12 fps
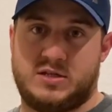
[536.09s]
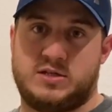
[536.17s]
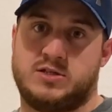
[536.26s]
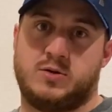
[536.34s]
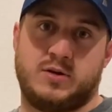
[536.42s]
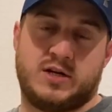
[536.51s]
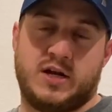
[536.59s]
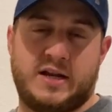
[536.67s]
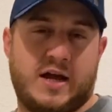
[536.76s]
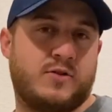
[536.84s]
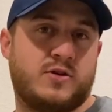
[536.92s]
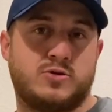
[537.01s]
So we're cutting
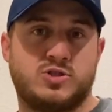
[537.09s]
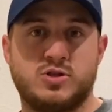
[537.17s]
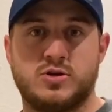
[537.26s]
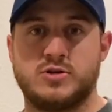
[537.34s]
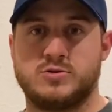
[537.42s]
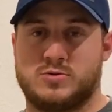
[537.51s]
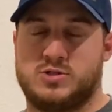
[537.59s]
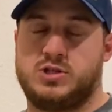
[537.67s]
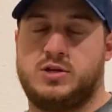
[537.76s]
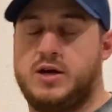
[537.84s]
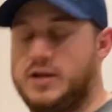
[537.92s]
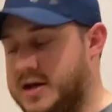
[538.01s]
out those sugars. We're
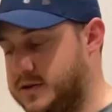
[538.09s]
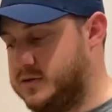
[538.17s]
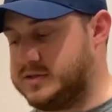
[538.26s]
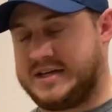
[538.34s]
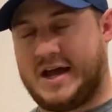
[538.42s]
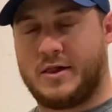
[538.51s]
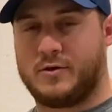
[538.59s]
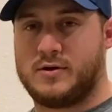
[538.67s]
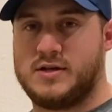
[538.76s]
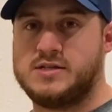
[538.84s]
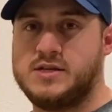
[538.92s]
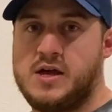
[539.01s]
cutting out those
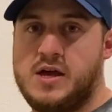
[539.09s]
calories.